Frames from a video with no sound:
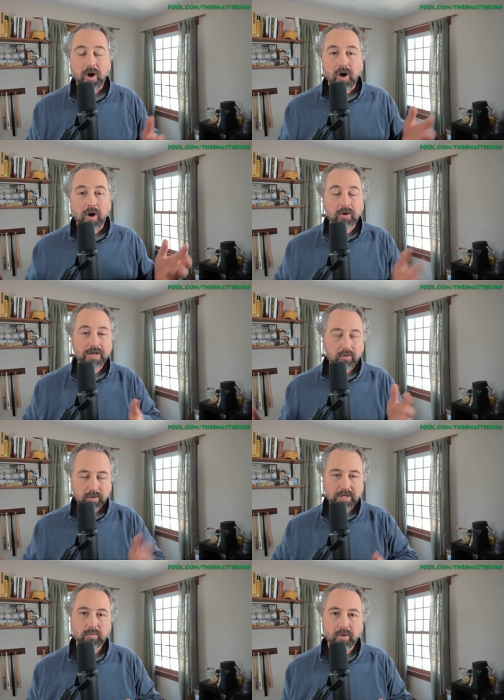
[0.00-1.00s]
all got
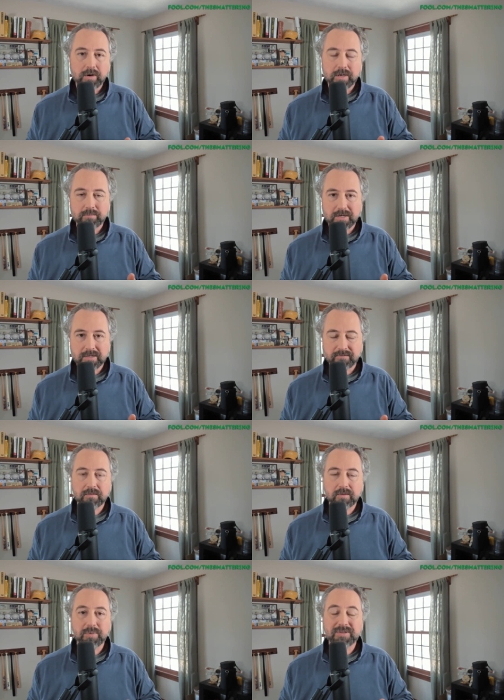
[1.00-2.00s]
really worried because
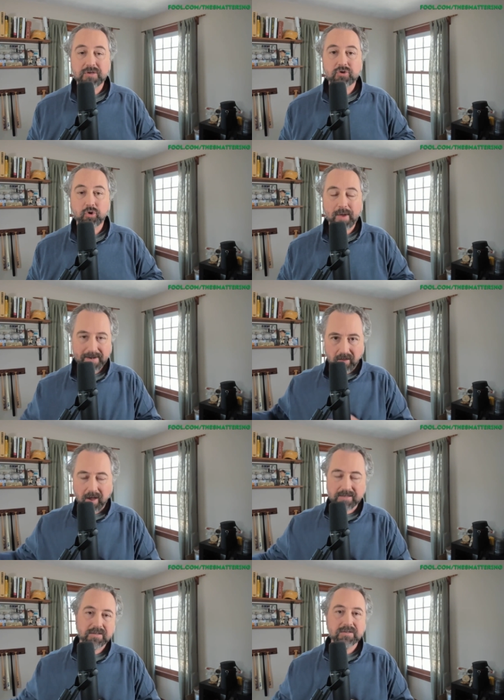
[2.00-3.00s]
of the potential credit
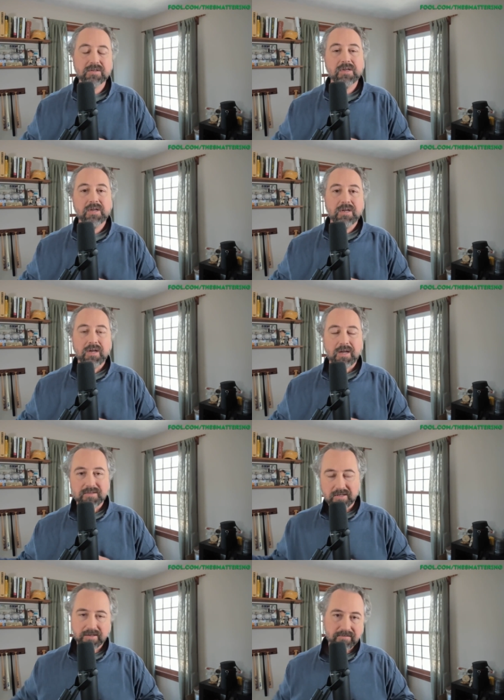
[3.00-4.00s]
losses in
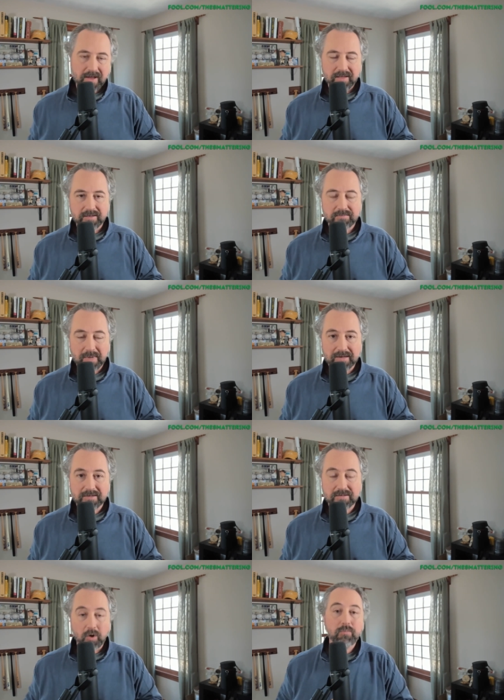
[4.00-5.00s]
Silicon Valley
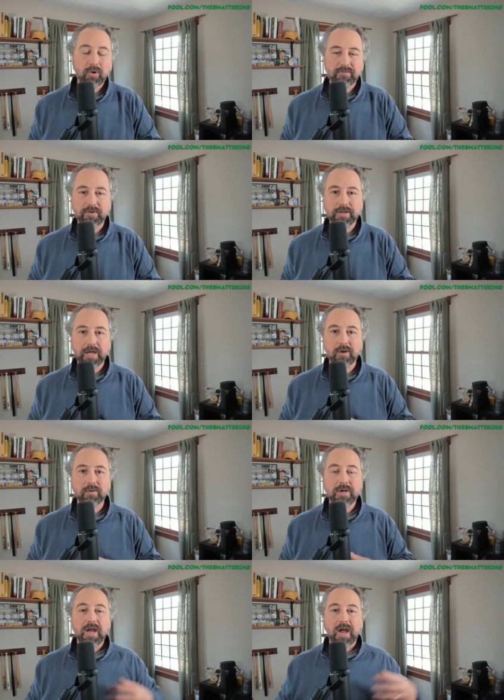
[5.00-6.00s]
Bank's loan portfolio
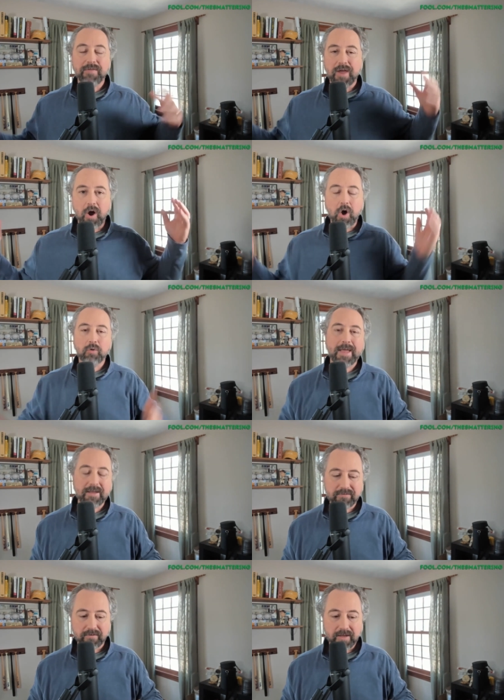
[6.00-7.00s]
and they all ran
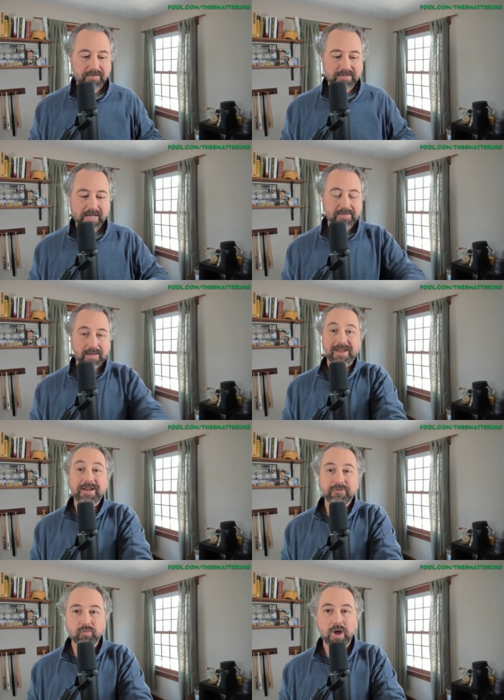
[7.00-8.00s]
for at the same time. They didn't
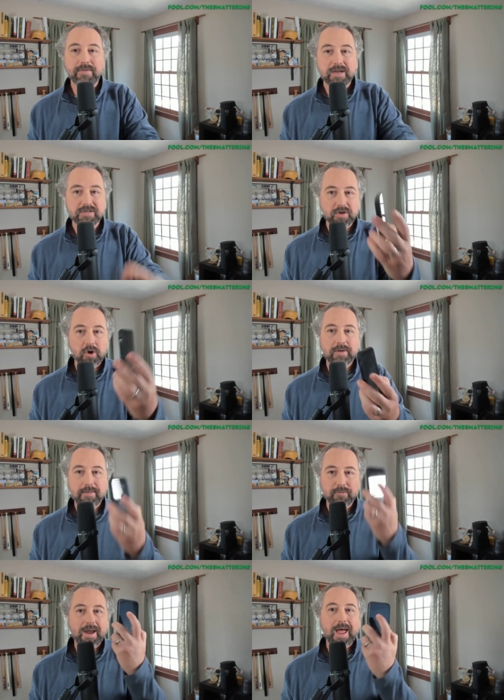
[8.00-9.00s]
even run. They just all
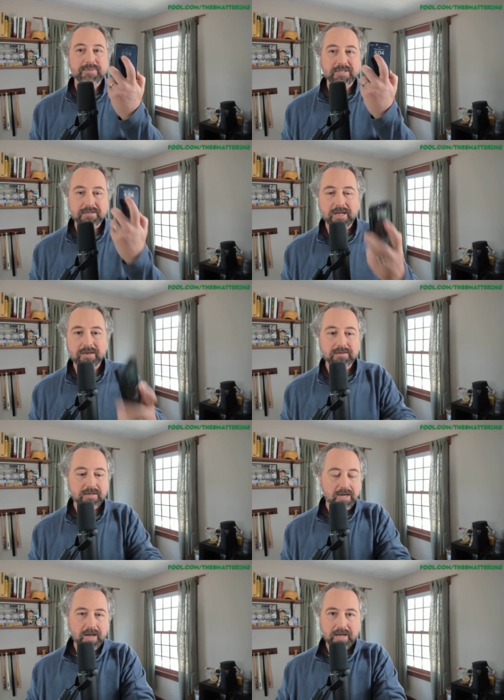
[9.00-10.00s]
grabbed their apps and and
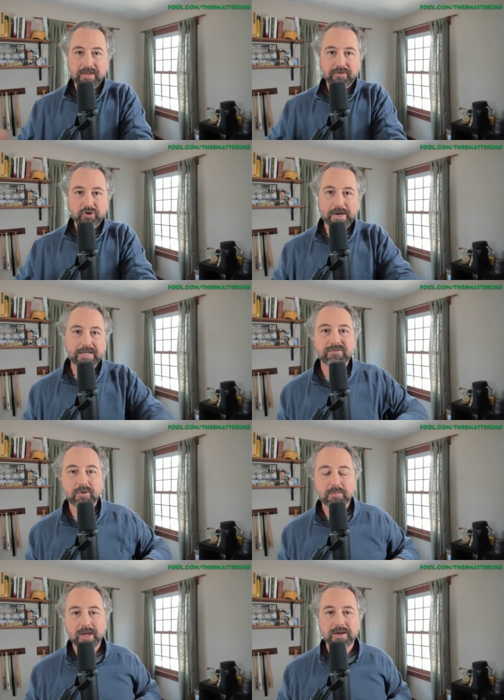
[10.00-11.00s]
and hit the
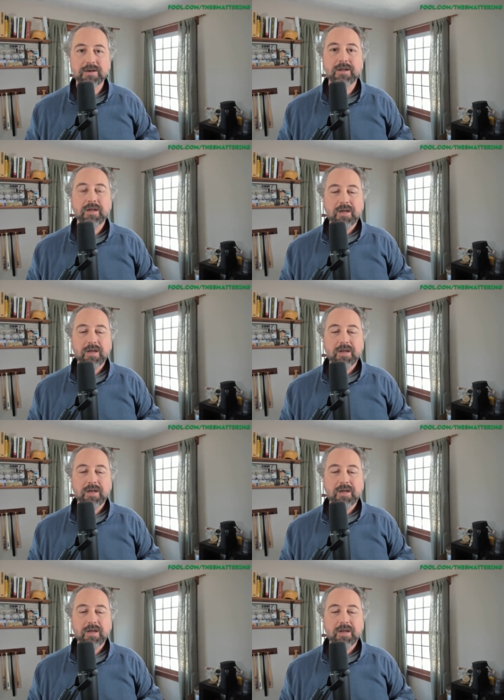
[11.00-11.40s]
transfer button